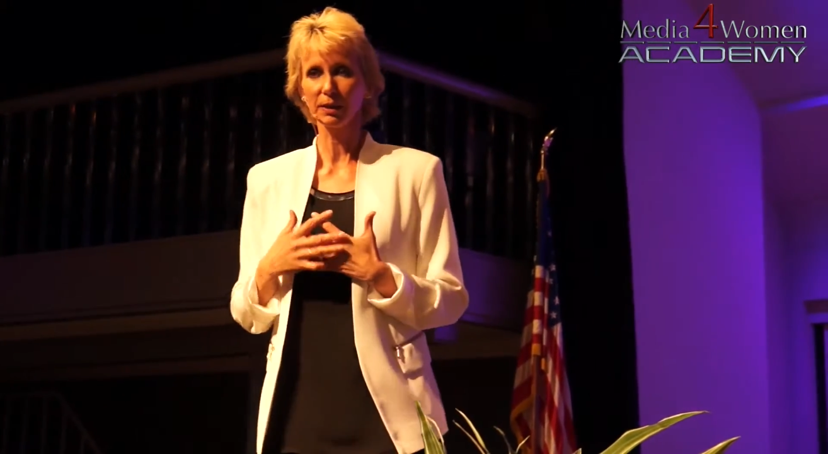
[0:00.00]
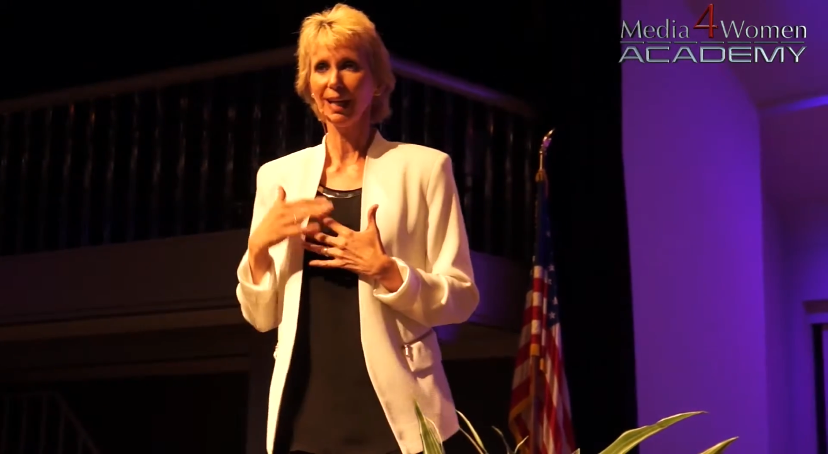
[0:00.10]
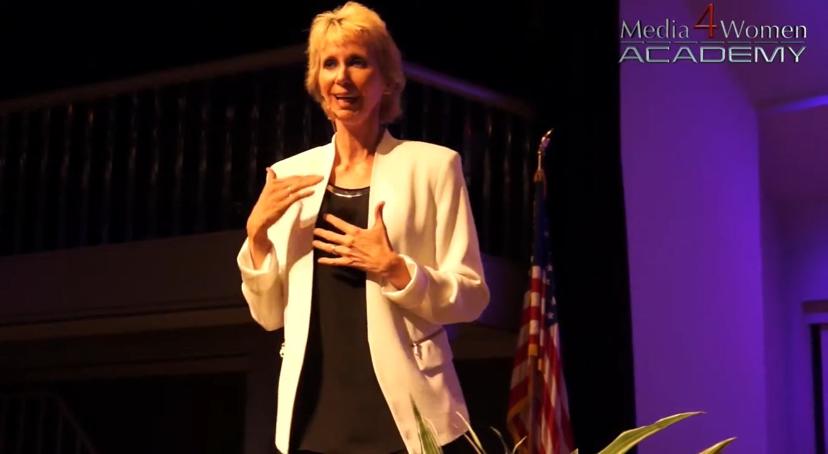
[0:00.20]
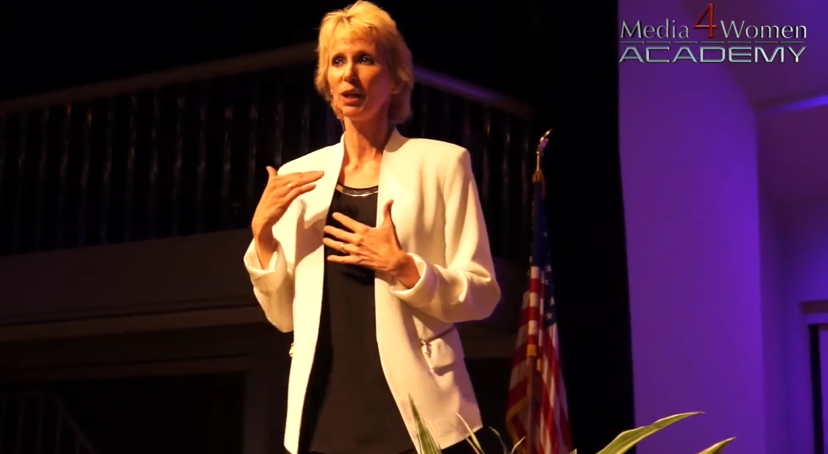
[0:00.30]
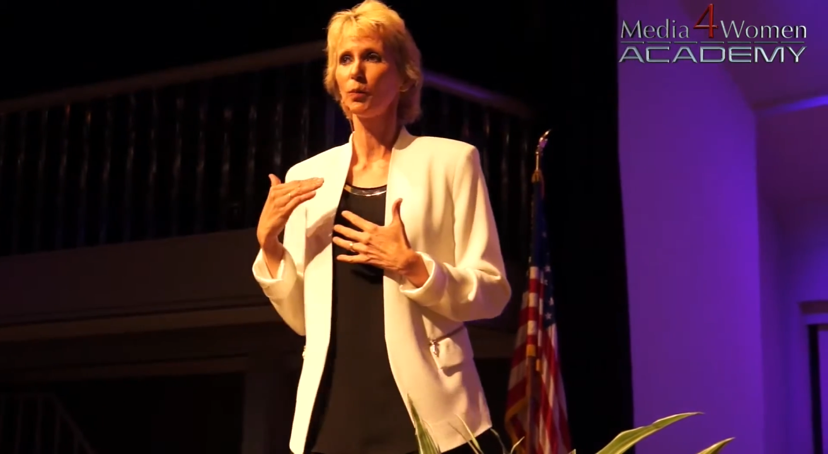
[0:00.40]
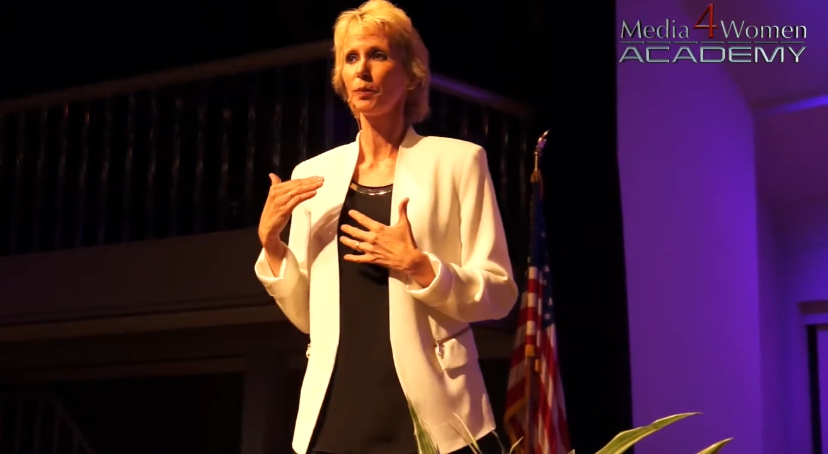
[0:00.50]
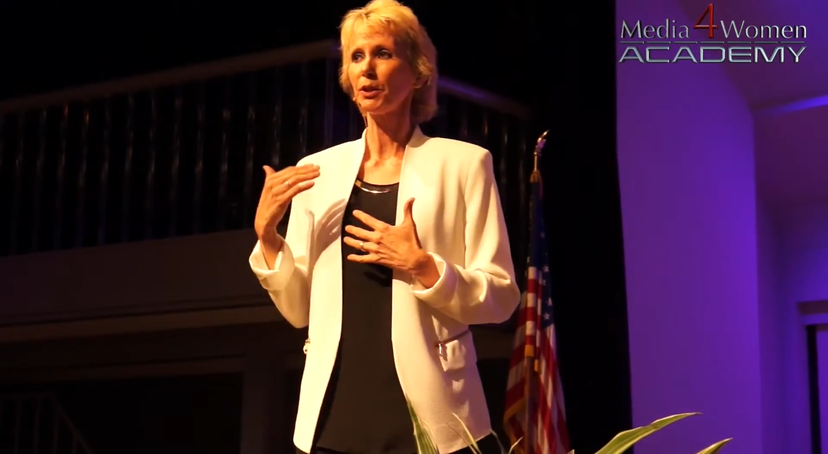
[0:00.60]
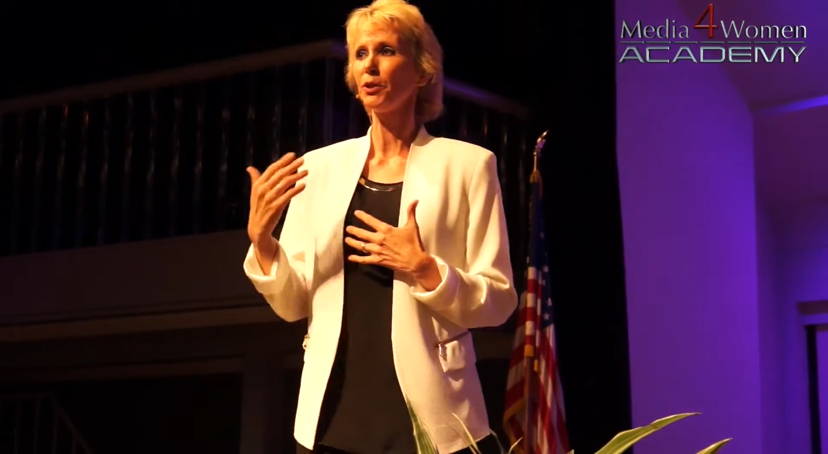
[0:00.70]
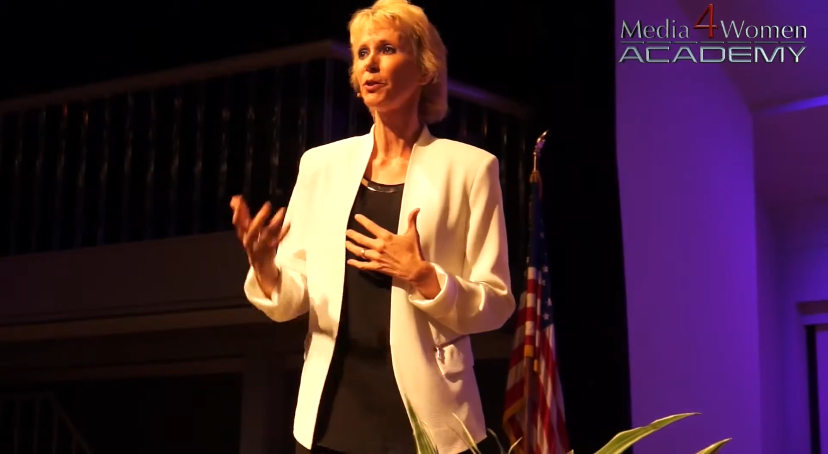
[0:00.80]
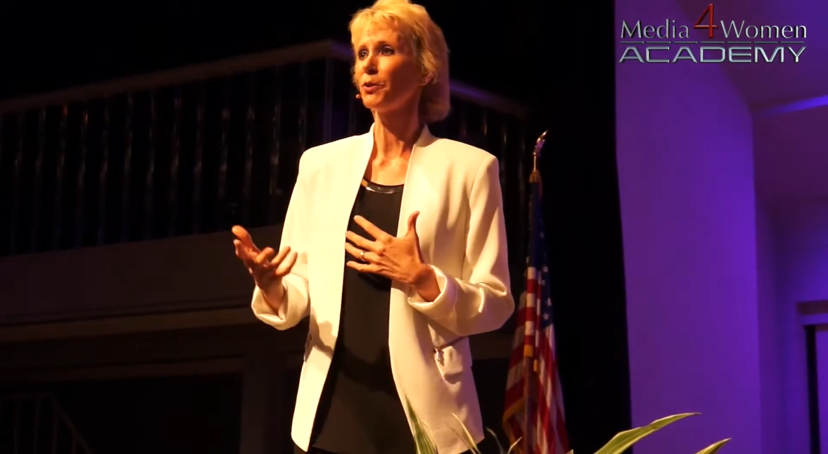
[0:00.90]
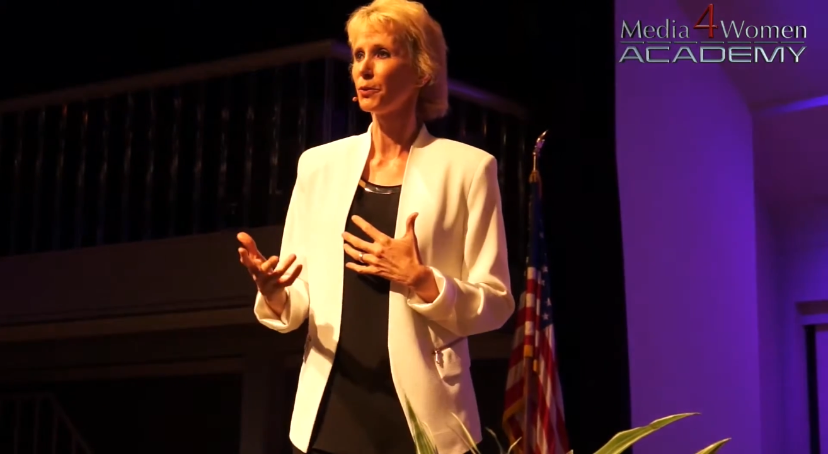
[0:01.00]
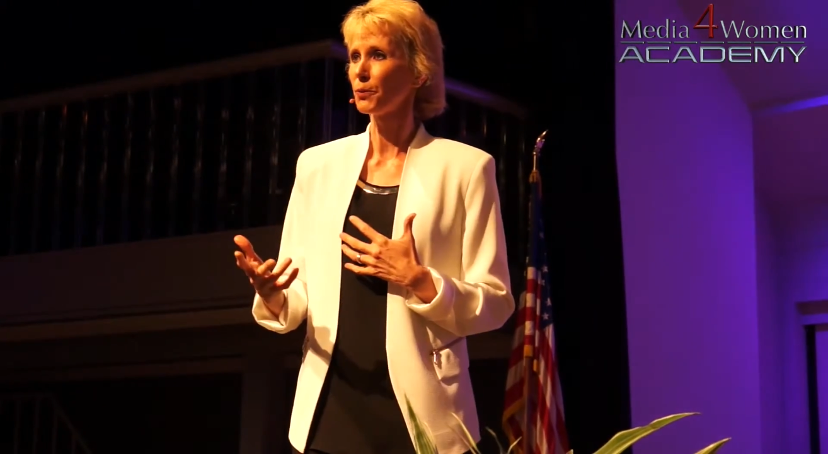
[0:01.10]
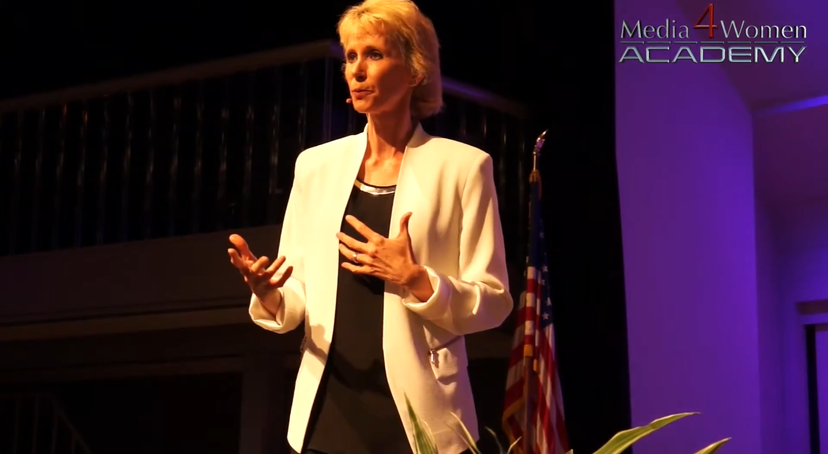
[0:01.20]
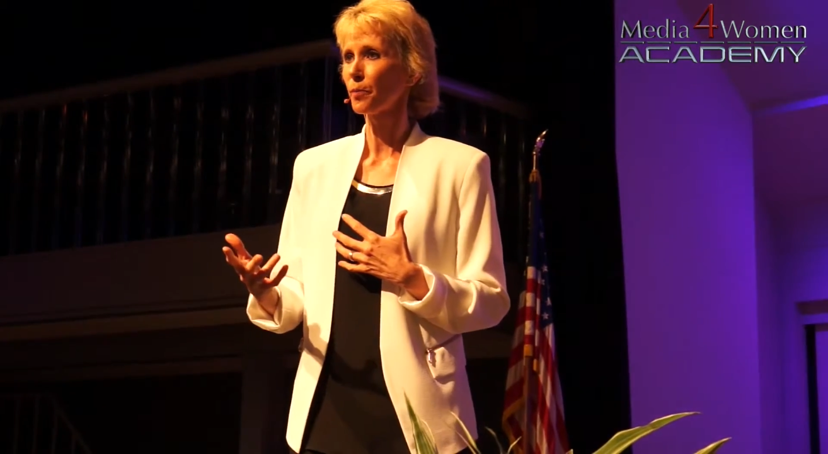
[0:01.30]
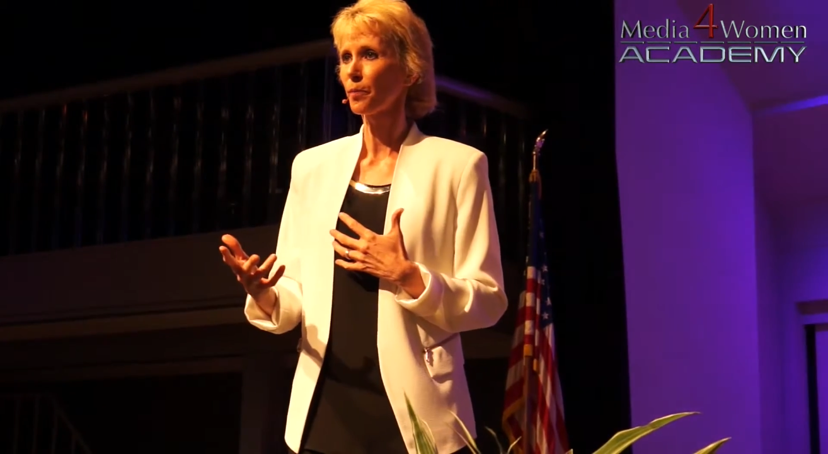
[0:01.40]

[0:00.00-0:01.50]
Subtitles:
to help you